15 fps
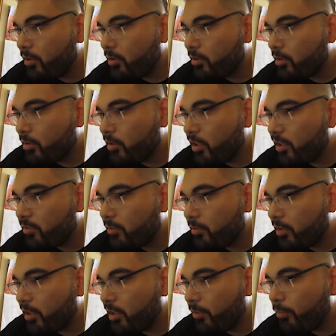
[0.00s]
So this one
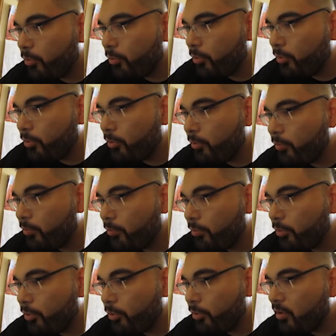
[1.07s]
right here, boom,
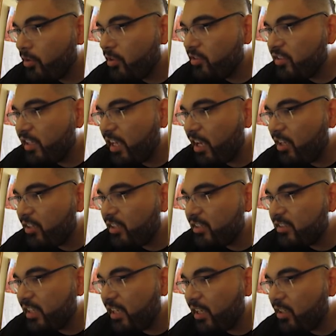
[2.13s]
boom. See how it
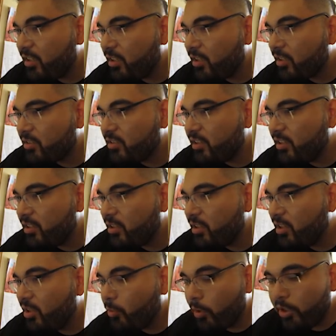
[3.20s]
does that? Look, see?
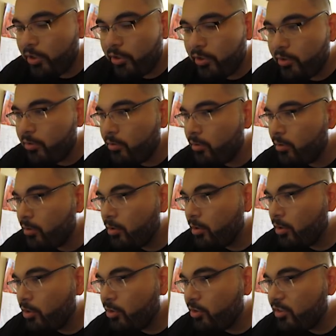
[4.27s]
What do?
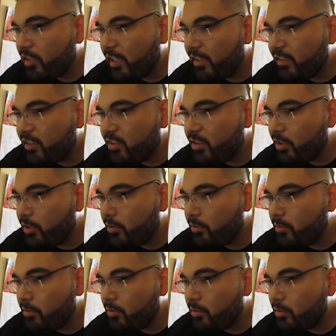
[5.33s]
You select this
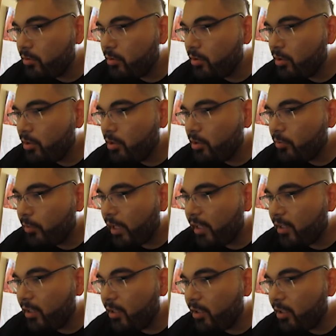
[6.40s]
node, right
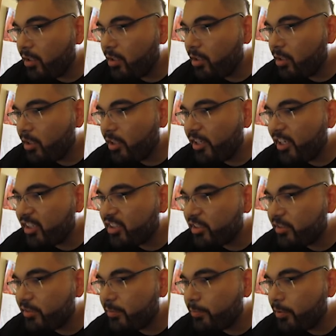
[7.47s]
click,
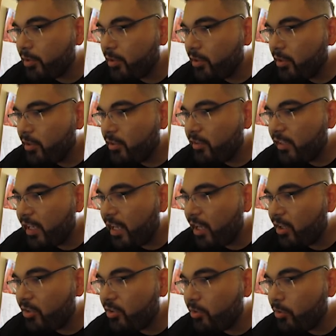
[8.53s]
cusp.
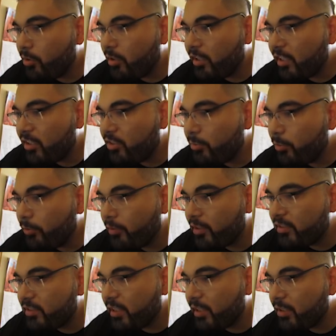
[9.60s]
Now you only get to move
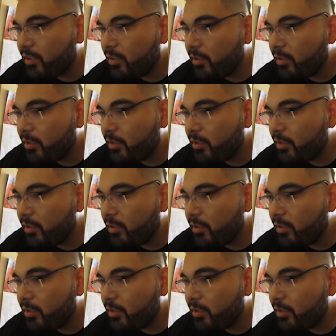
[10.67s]
one side.